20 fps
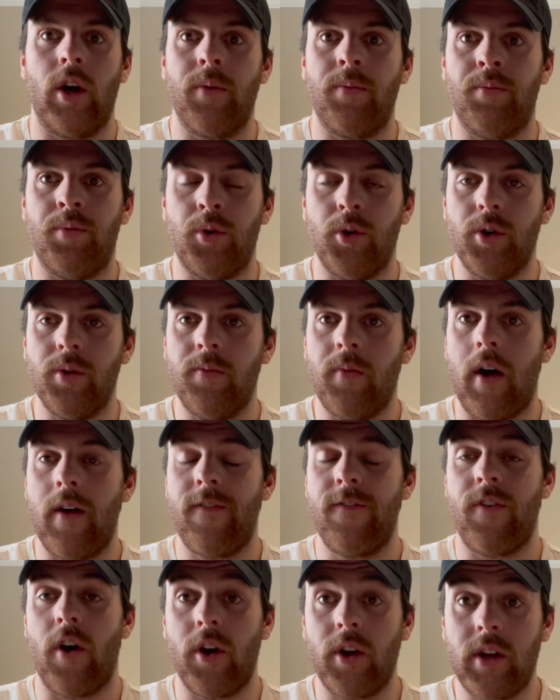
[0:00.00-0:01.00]
put my
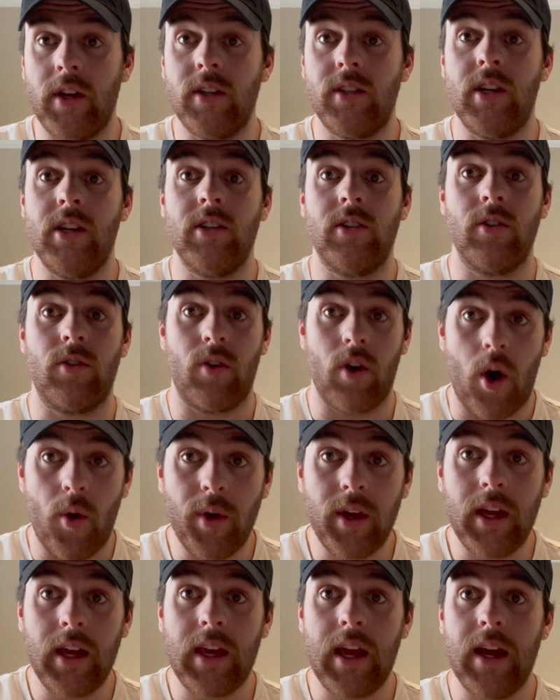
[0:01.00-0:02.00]
focus into
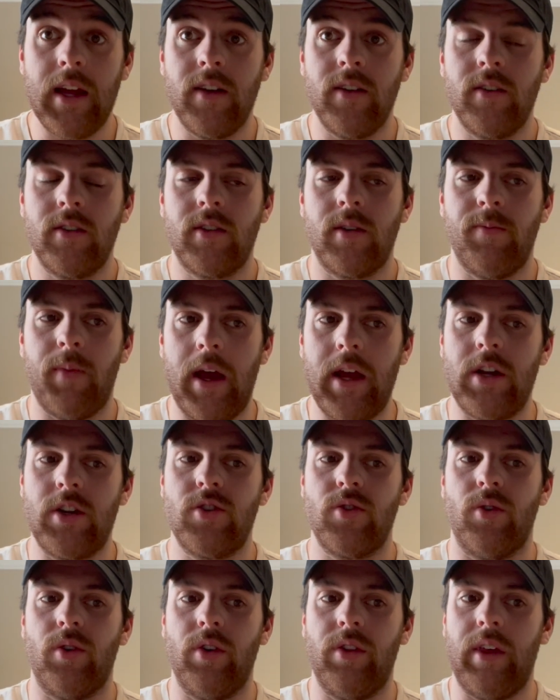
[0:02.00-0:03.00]
growing again, to make
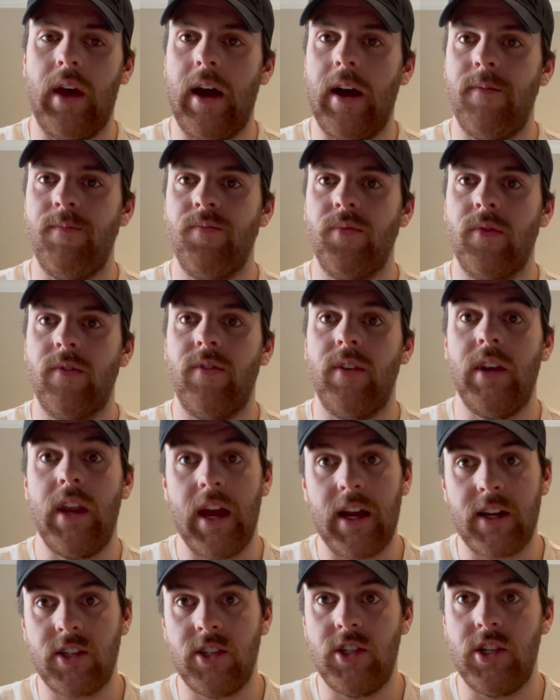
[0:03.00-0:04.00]
sure that for
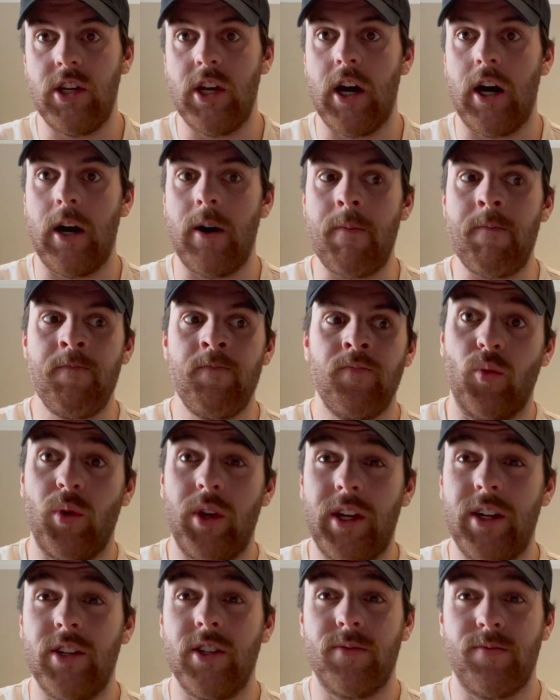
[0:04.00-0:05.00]
next year we
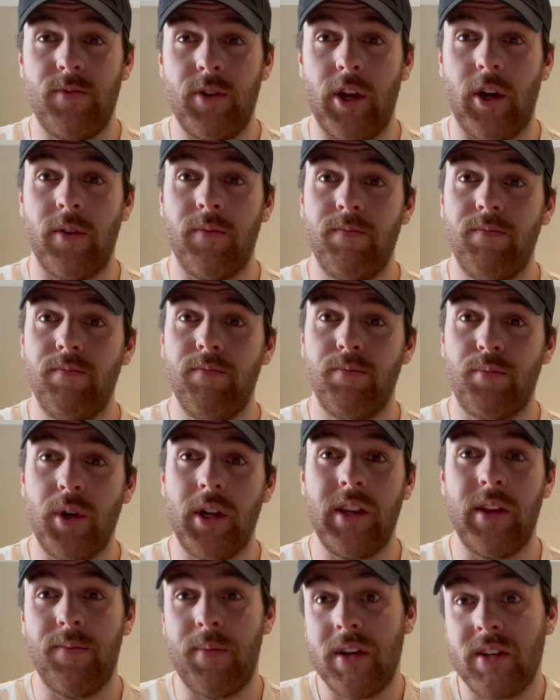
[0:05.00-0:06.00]
can just,
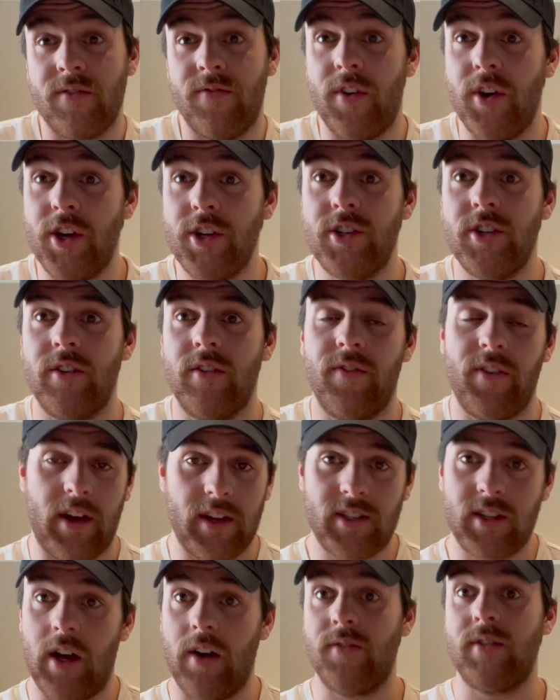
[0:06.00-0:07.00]
bring the best version of
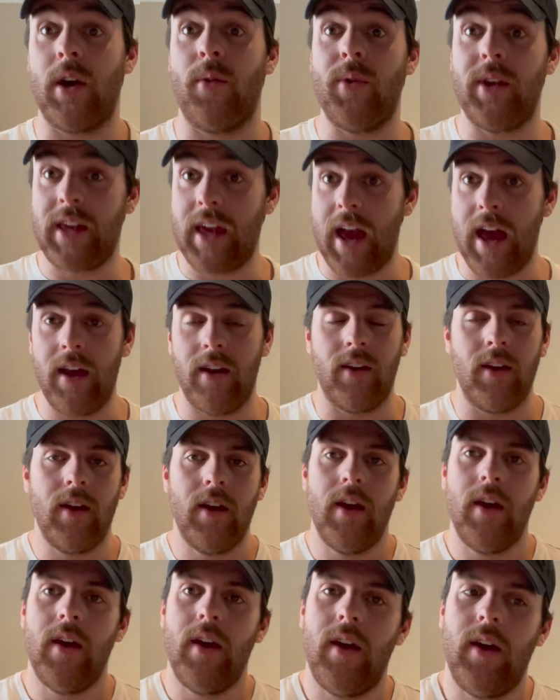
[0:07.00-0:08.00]
ourselves that we can.
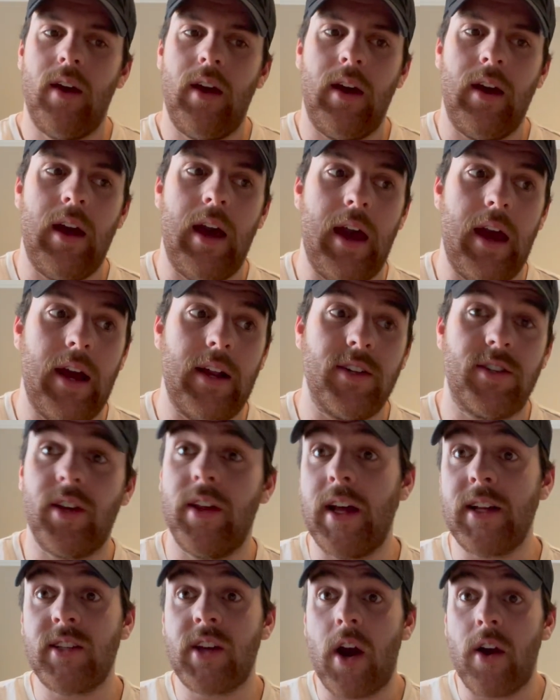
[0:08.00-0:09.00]
And so
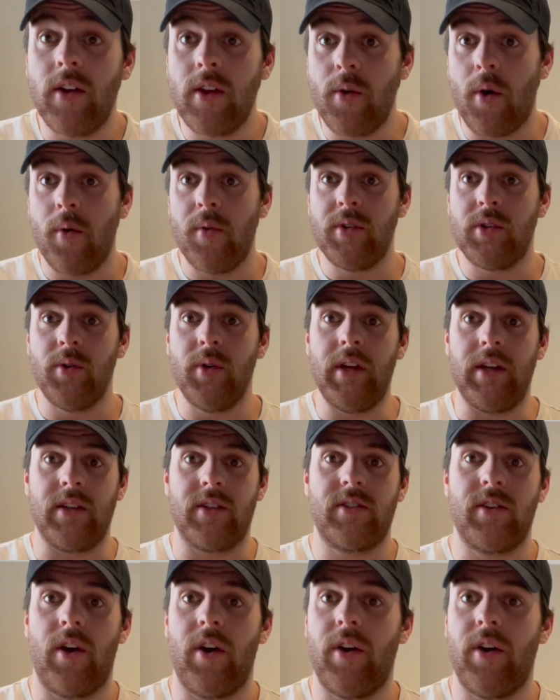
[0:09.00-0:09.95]
that's currently what we're doing. So